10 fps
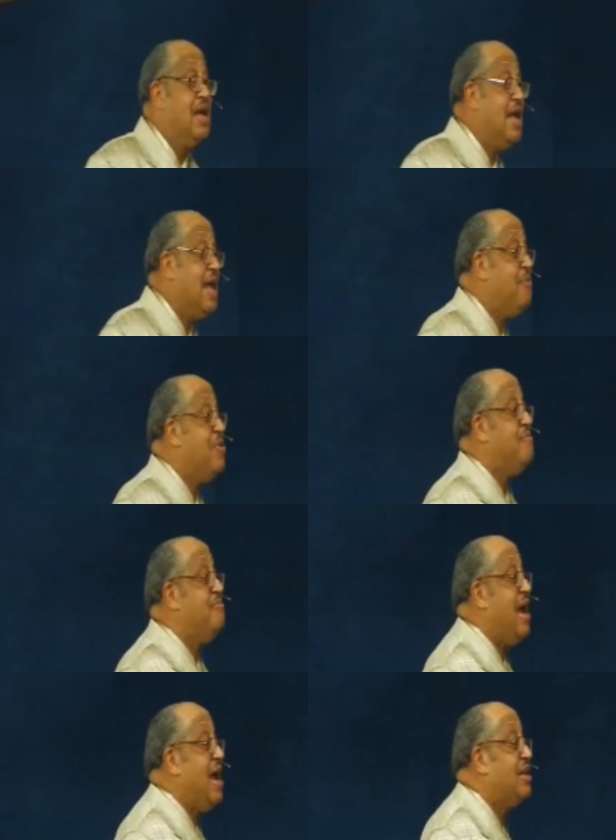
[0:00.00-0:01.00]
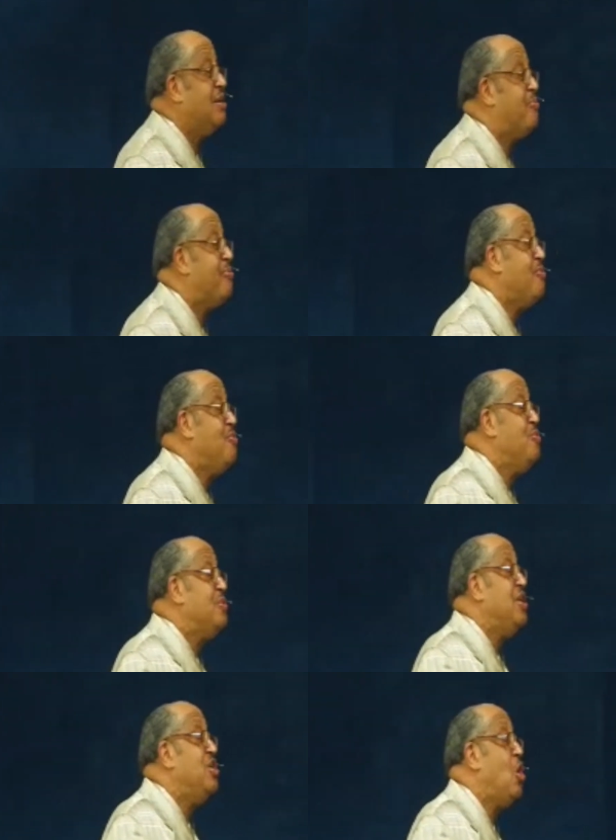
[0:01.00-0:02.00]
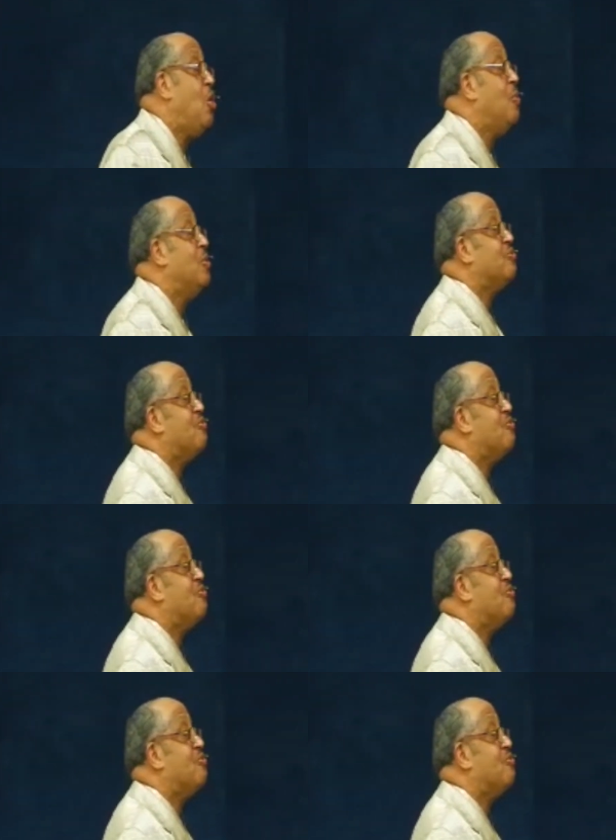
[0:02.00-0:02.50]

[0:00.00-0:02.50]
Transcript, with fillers: He went back to prove that Noah was